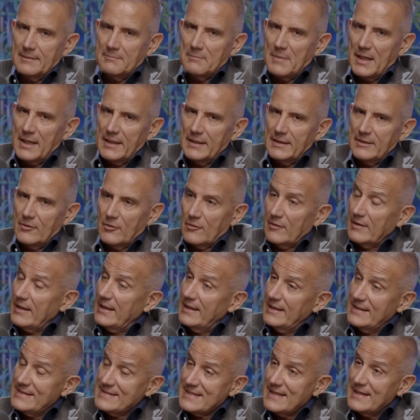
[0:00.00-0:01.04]
my
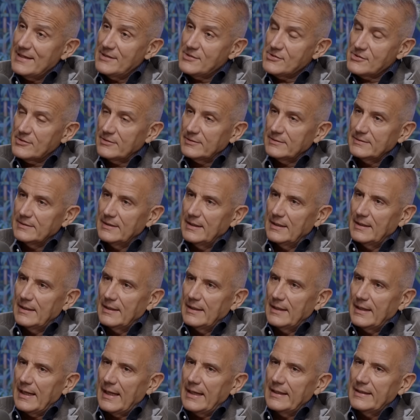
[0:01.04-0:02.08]
organization,
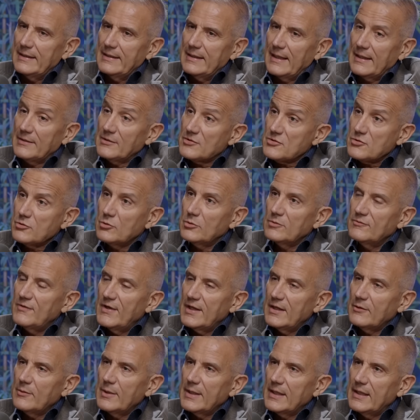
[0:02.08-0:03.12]
I understood
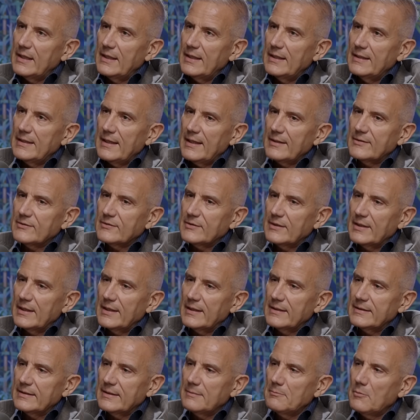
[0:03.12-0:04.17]
very quickly that
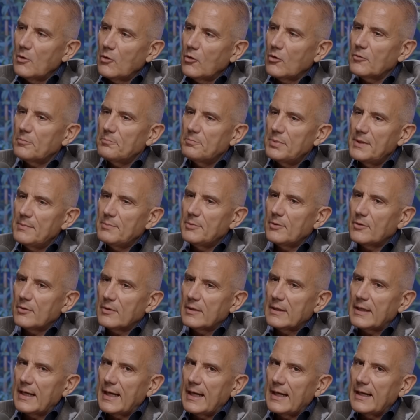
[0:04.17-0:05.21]
the more
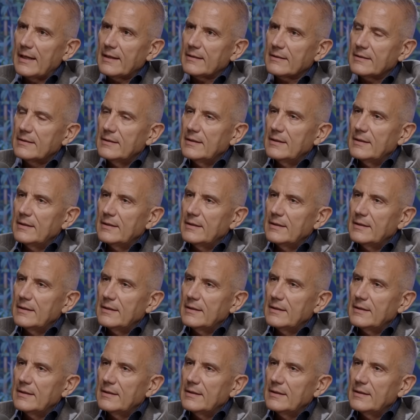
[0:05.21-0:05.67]
people are